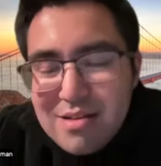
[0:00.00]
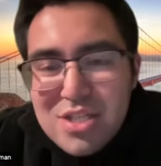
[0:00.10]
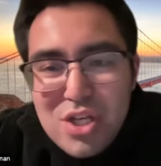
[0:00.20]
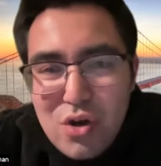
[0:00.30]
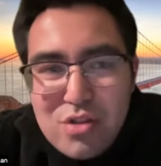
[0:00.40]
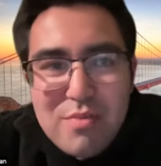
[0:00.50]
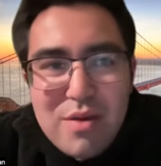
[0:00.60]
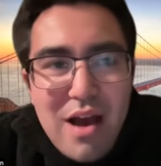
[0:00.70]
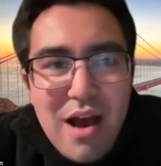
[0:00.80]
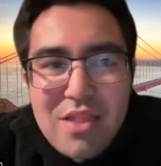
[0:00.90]
he's the
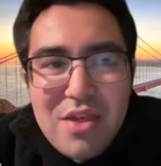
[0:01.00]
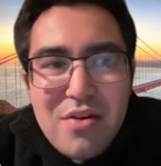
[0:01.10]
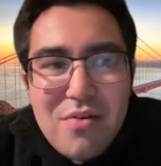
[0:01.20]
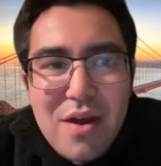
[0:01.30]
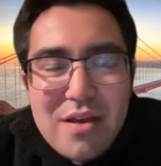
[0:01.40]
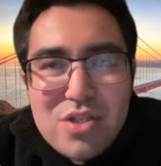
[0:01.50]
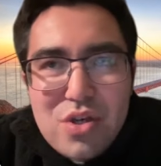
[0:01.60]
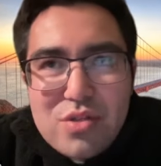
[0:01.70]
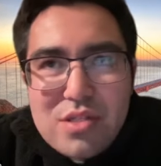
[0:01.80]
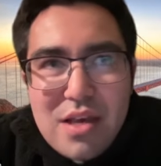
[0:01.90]
ultimate guy there, right?
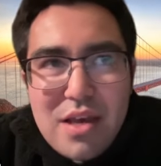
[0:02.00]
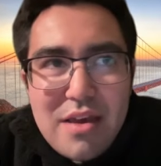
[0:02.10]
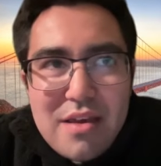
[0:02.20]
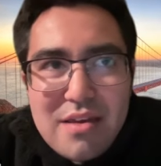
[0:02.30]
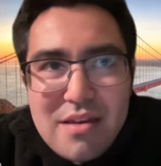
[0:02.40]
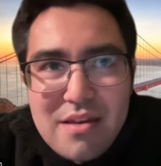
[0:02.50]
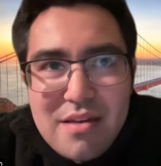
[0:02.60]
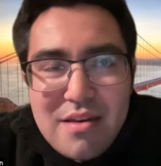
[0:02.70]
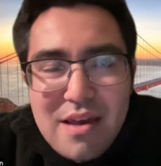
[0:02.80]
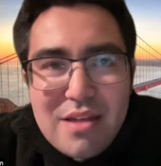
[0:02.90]
So, it's like
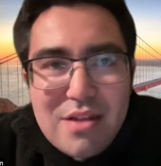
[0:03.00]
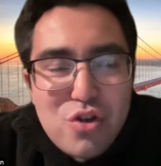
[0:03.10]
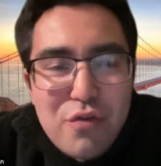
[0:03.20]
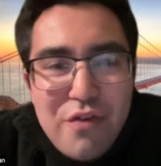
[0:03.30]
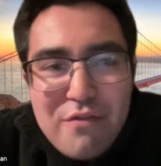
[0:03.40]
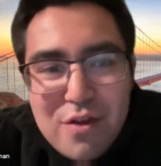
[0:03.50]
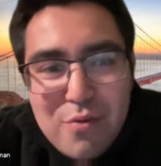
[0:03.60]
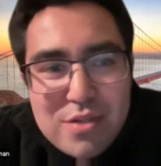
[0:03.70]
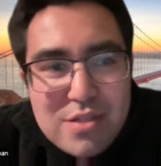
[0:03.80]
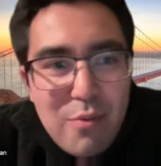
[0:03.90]
in a 250
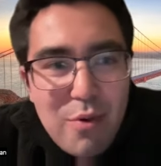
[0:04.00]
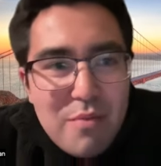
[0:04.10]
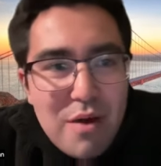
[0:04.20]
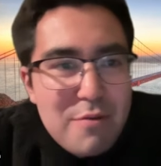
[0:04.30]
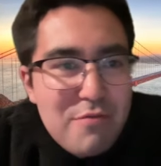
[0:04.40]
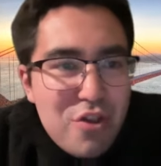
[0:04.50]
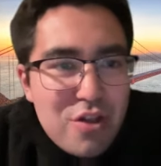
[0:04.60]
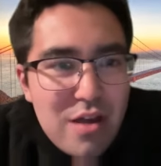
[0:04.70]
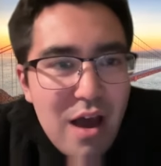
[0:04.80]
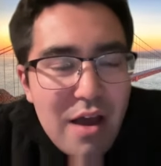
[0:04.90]
when someone might be
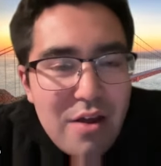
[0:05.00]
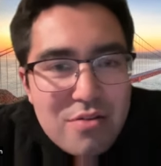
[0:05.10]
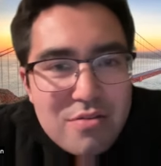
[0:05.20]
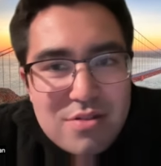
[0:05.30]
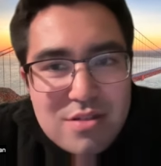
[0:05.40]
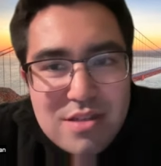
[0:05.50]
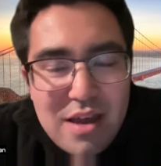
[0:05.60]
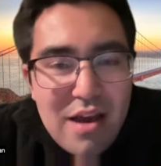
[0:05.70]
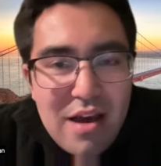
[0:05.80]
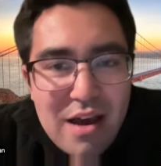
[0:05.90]
feeling tired and just
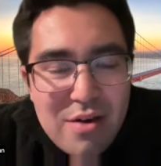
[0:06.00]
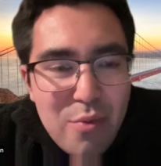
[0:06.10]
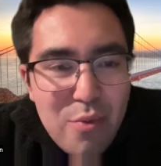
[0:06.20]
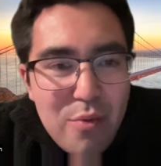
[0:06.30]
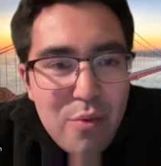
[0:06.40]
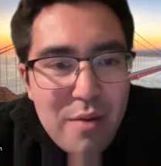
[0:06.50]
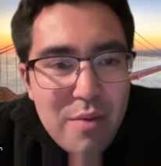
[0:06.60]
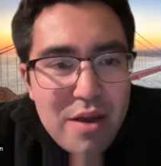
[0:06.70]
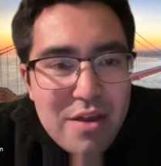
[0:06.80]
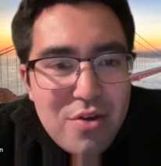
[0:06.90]
like ah, I don't why
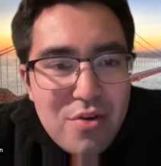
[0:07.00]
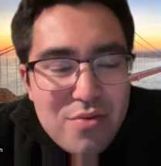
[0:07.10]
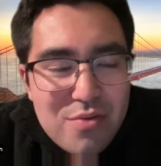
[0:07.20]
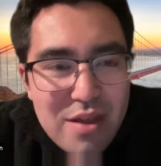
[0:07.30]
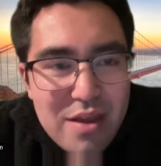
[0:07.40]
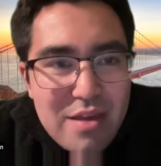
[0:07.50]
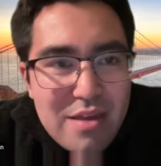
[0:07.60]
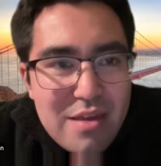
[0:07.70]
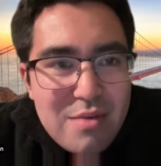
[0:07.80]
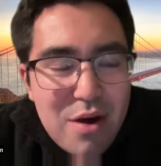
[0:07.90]
am I here? Like
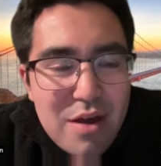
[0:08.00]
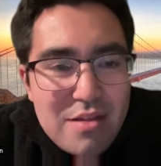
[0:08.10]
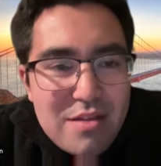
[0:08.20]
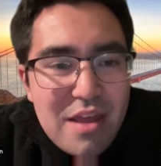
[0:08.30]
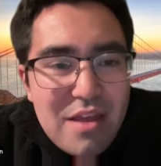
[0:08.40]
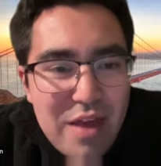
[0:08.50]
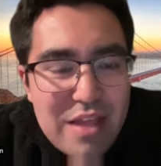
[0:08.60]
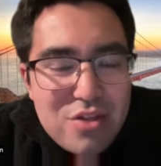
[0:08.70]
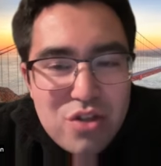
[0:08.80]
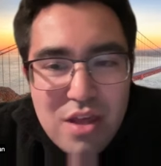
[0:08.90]
he might take
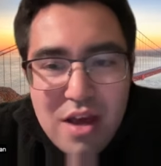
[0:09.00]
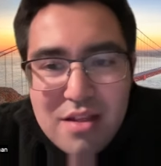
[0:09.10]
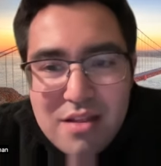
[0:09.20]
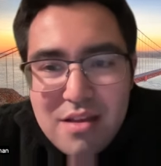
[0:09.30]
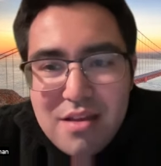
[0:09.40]
advantage of that.